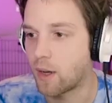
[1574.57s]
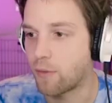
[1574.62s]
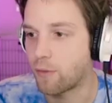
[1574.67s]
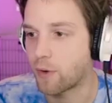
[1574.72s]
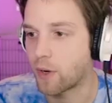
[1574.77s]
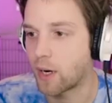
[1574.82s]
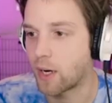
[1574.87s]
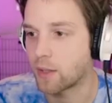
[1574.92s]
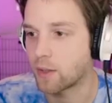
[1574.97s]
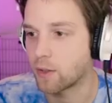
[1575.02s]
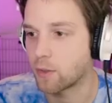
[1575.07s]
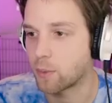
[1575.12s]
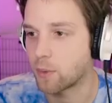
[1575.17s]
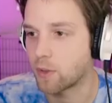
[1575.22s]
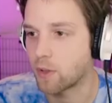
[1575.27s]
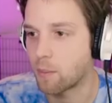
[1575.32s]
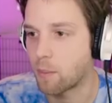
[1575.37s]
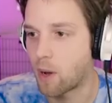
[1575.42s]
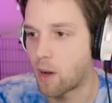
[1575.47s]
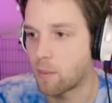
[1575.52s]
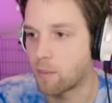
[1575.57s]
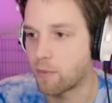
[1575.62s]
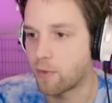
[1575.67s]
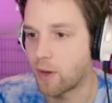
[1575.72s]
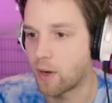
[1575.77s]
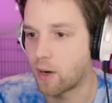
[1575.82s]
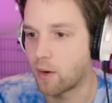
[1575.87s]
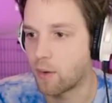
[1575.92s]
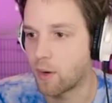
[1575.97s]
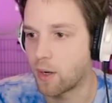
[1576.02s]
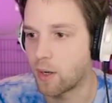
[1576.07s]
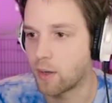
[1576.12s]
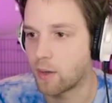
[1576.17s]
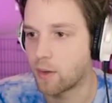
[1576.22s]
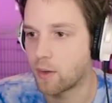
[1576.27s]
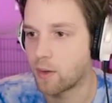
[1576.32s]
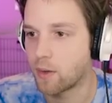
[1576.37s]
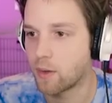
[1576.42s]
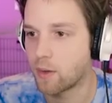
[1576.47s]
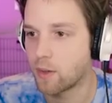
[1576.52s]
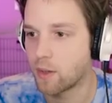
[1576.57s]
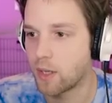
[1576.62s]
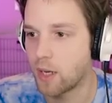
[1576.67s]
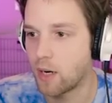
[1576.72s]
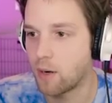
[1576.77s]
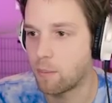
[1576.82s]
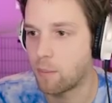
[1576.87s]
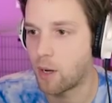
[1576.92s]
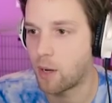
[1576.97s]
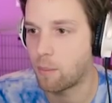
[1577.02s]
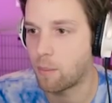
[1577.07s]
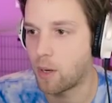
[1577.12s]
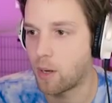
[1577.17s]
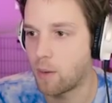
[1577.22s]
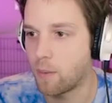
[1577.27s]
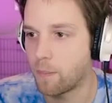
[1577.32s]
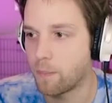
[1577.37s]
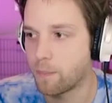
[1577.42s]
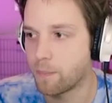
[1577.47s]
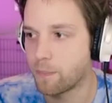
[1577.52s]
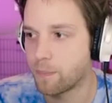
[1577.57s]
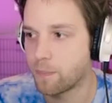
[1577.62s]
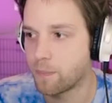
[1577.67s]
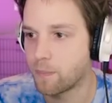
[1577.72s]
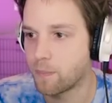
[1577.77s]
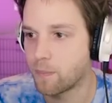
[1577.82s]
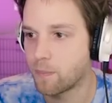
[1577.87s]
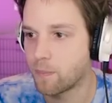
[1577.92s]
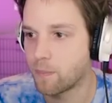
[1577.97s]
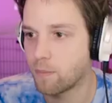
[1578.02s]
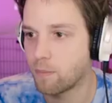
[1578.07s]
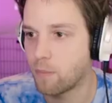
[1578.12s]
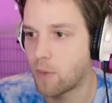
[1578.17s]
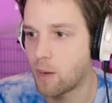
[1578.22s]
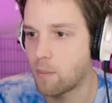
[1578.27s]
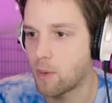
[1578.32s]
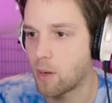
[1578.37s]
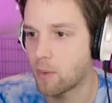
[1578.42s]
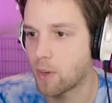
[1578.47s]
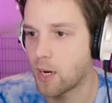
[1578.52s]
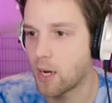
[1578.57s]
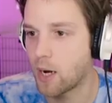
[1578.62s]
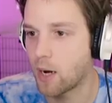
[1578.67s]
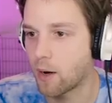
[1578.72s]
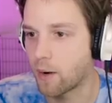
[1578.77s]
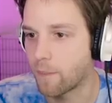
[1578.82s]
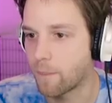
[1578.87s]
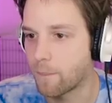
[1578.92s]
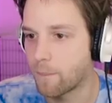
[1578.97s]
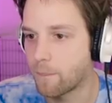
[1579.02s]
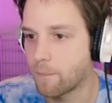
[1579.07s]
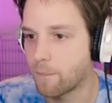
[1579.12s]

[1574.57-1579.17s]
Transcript: I forgot this was the mom fight already. Get him, Bumbo! Bumbo, get her!